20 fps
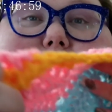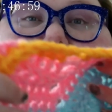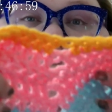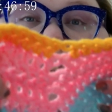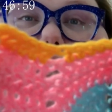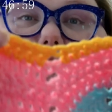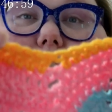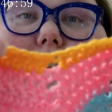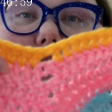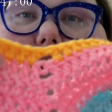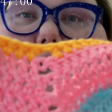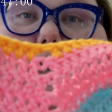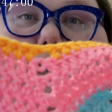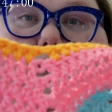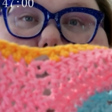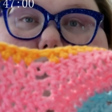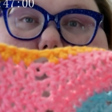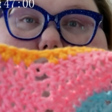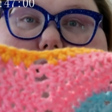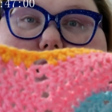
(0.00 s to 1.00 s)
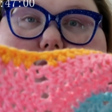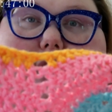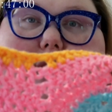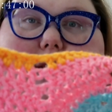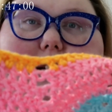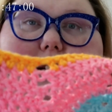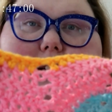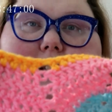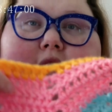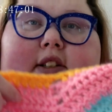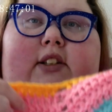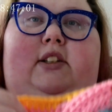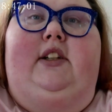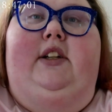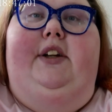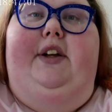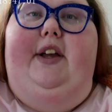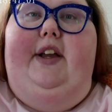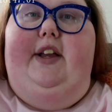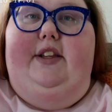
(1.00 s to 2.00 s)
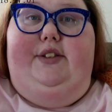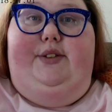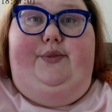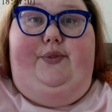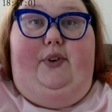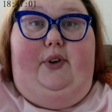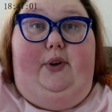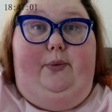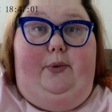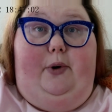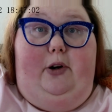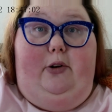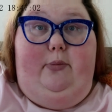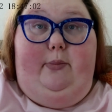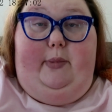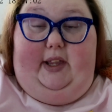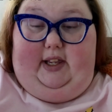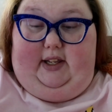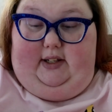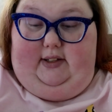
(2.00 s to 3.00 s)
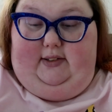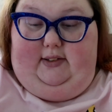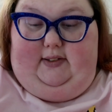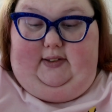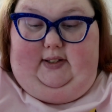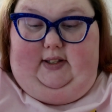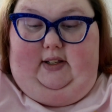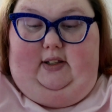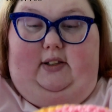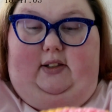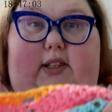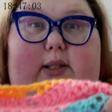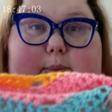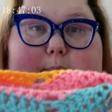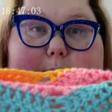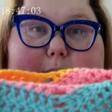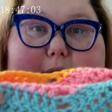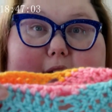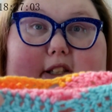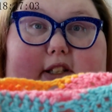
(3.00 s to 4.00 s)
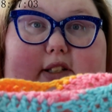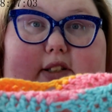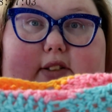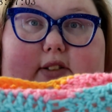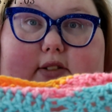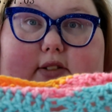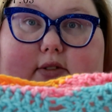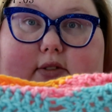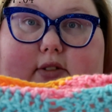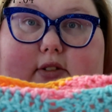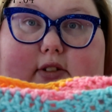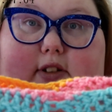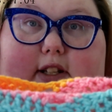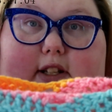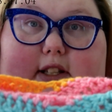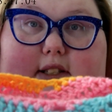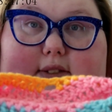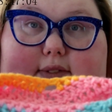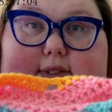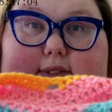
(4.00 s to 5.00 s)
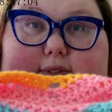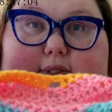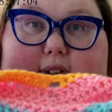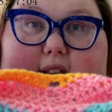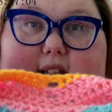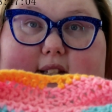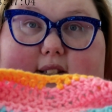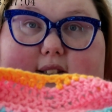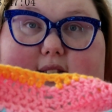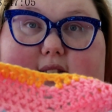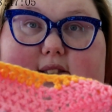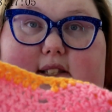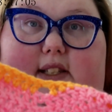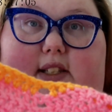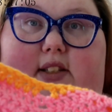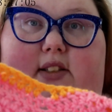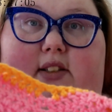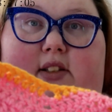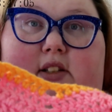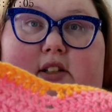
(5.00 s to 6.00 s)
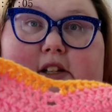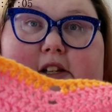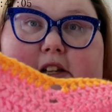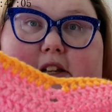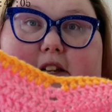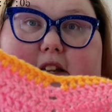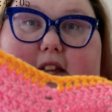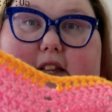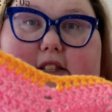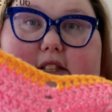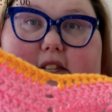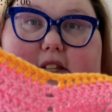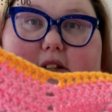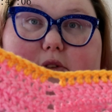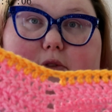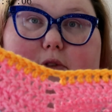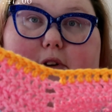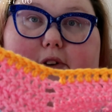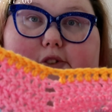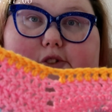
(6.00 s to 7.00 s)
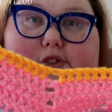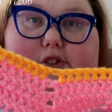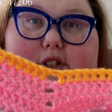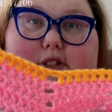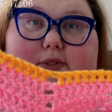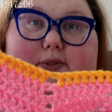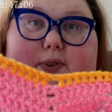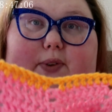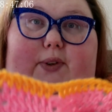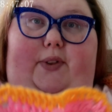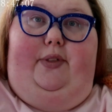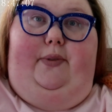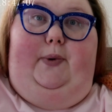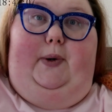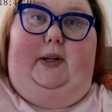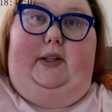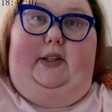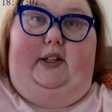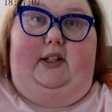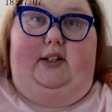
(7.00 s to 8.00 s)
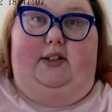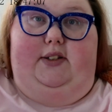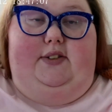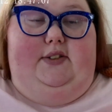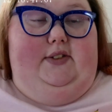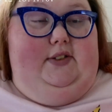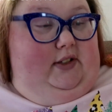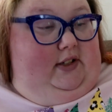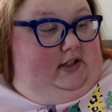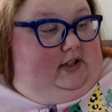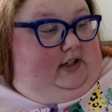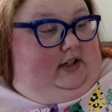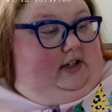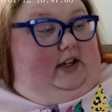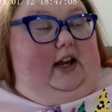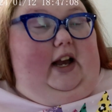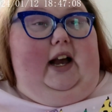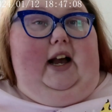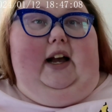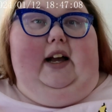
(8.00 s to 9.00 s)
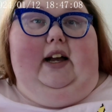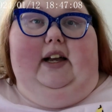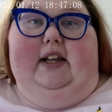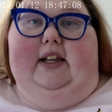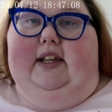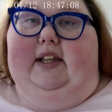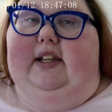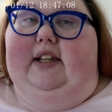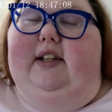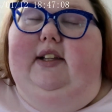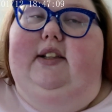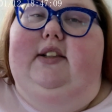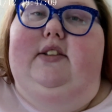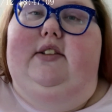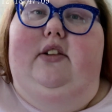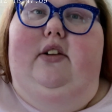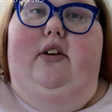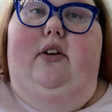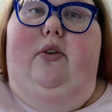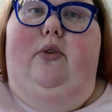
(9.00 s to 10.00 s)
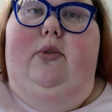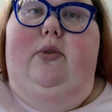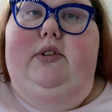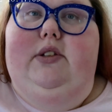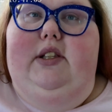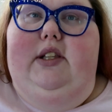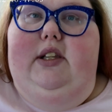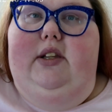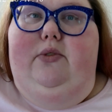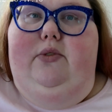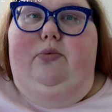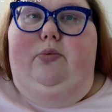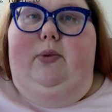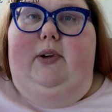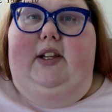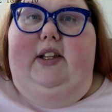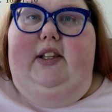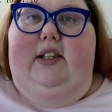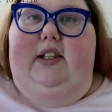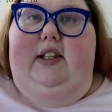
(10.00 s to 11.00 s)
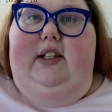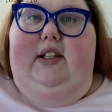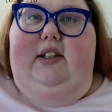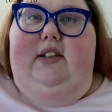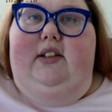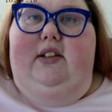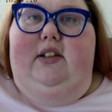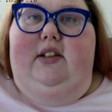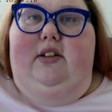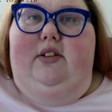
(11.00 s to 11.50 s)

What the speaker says: pink color here is for romance, the blue is for fantasy, and the orange is for thrillers. I only really